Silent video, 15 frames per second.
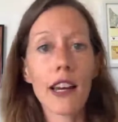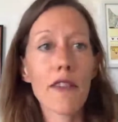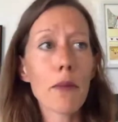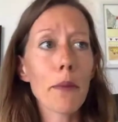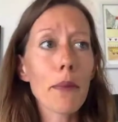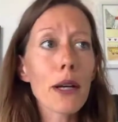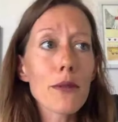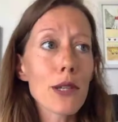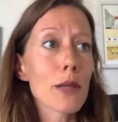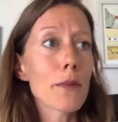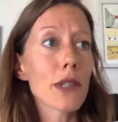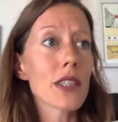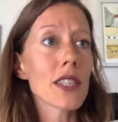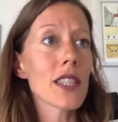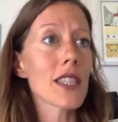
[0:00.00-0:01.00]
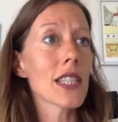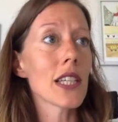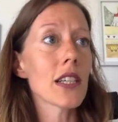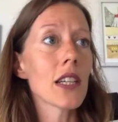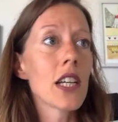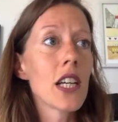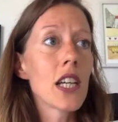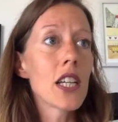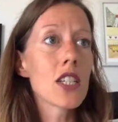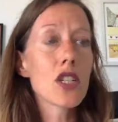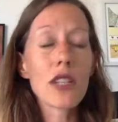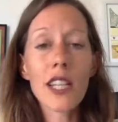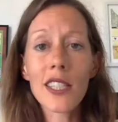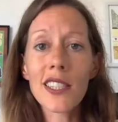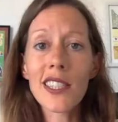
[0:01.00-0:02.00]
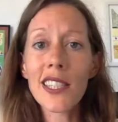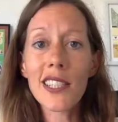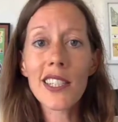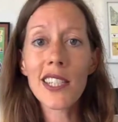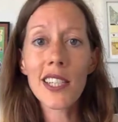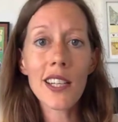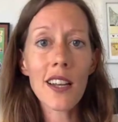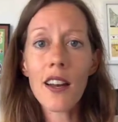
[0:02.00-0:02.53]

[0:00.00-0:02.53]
I've been publishing books since like 2016